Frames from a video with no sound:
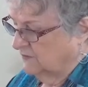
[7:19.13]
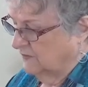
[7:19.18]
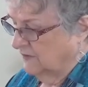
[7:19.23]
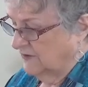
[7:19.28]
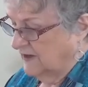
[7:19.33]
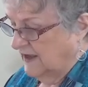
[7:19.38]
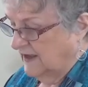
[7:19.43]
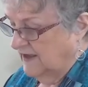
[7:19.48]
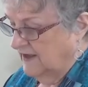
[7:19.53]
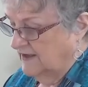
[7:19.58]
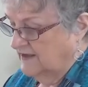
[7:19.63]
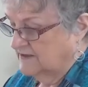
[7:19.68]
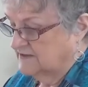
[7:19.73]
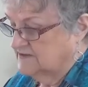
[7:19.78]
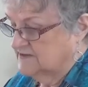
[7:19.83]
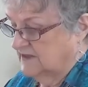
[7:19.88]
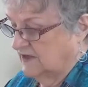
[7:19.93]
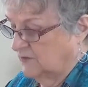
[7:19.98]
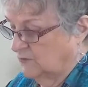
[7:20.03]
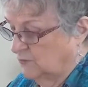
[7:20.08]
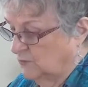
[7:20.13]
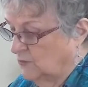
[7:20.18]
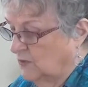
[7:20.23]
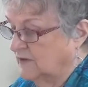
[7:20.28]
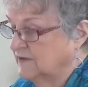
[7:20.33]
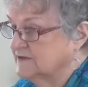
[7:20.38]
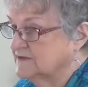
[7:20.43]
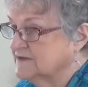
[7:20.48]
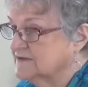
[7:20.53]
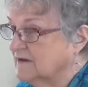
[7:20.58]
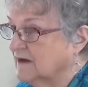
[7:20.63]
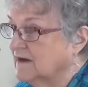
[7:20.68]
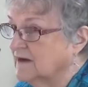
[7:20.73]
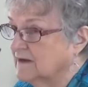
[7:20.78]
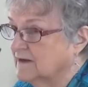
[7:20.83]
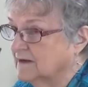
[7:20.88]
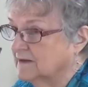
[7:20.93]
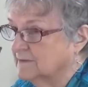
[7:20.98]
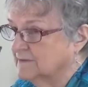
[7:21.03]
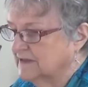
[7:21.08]
or has at one
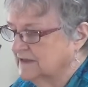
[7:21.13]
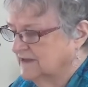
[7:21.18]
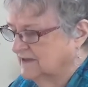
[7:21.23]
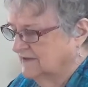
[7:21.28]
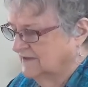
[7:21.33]
time